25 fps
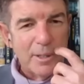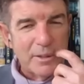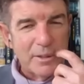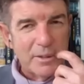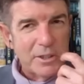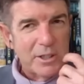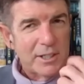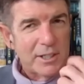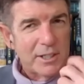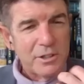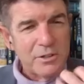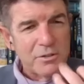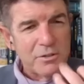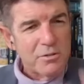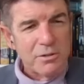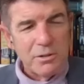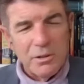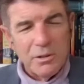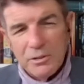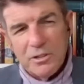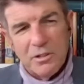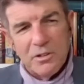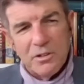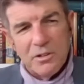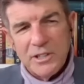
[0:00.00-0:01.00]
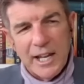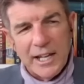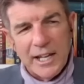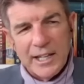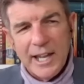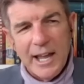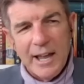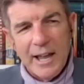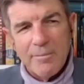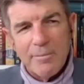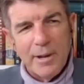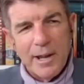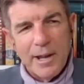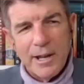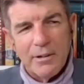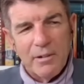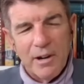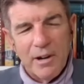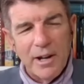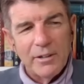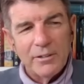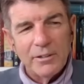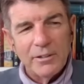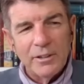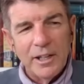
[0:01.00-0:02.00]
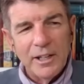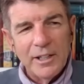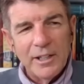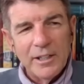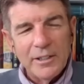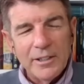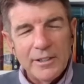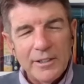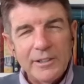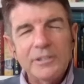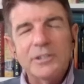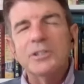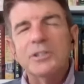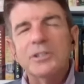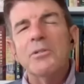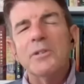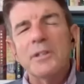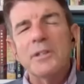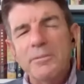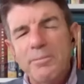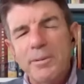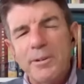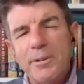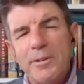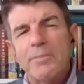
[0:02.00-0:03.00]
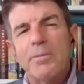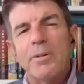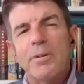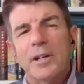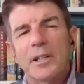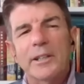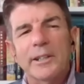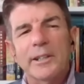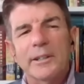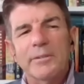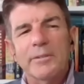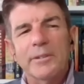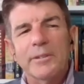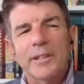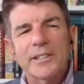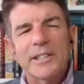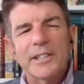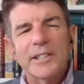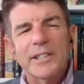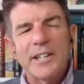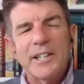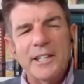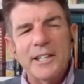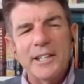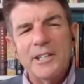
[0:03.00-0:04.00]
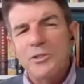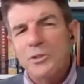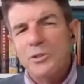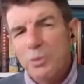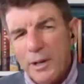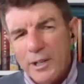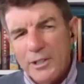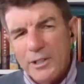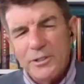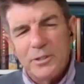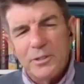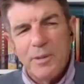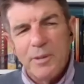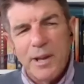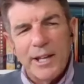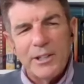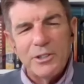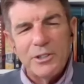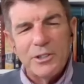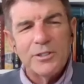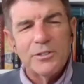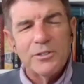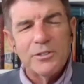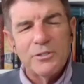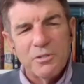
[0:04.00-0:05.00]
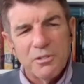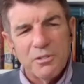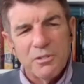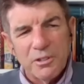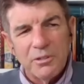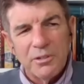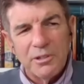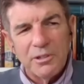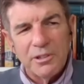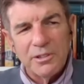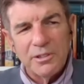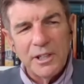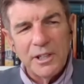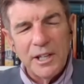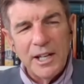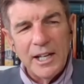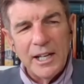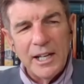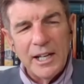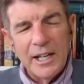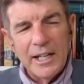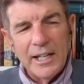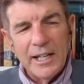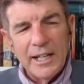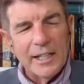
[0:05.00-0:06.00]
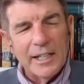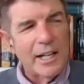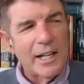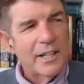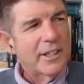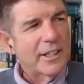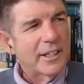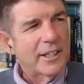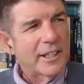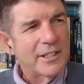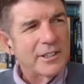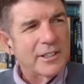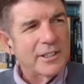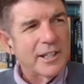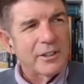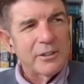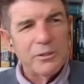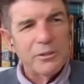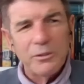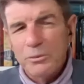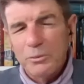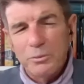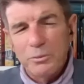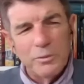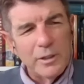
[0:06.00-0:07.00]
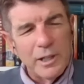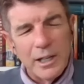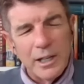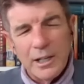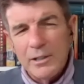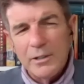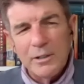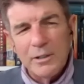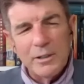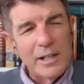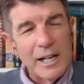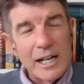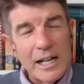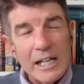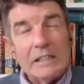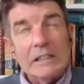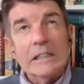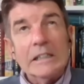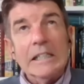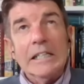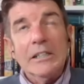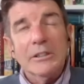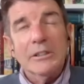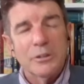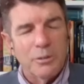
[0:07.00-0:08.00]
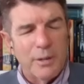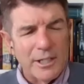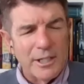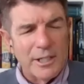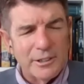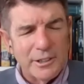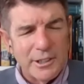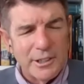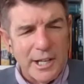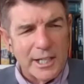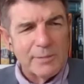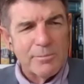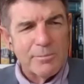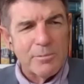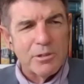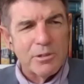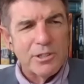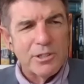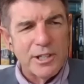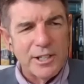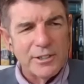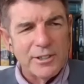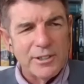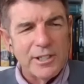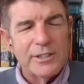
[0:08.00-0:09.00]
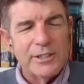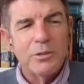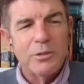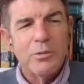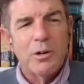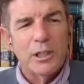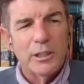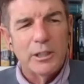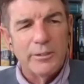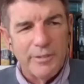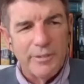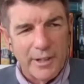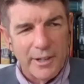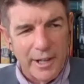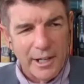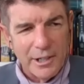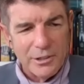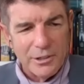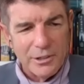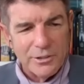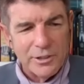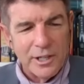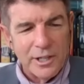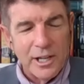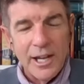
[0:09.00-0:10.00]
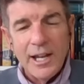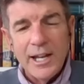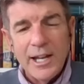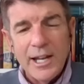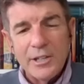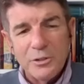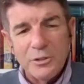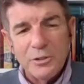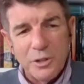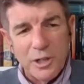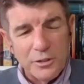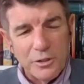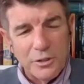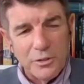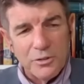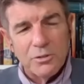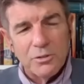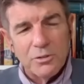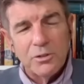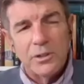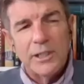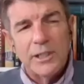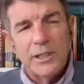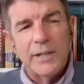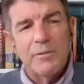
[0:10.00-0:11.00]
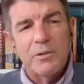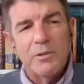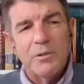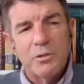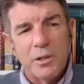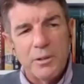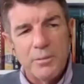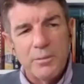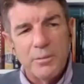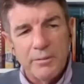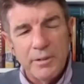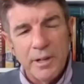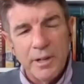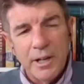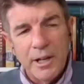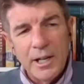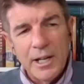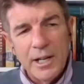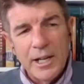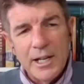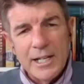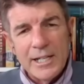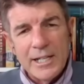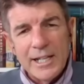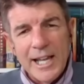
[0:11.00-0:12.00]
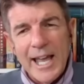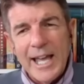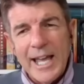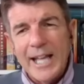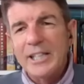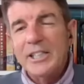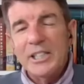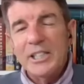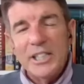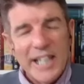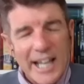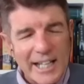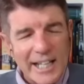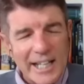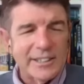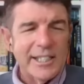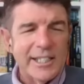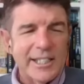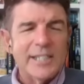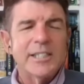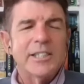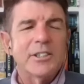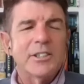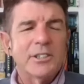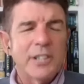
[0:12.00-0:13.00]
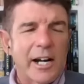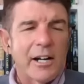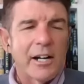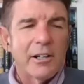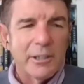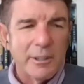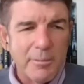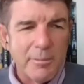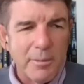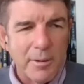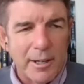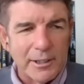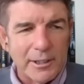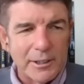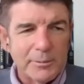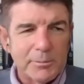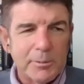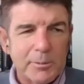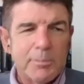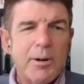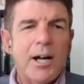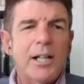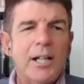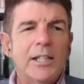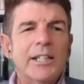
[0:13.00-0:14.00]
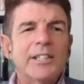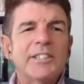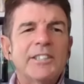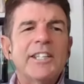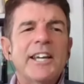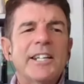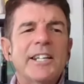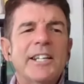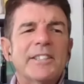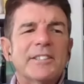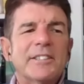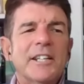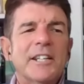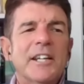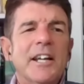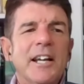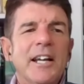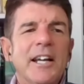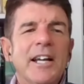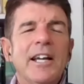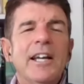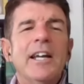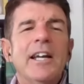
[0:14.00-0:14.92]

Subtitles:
But Justin Trudeau turned that campaign around, and so can Pierre Poilievre, because I think he's twice the man Justin Trudeau is, and I think he's got at least twice the expertise and the qualifications as Justin Trudeau could ever dream of. And yes, it's entirely possible. Politics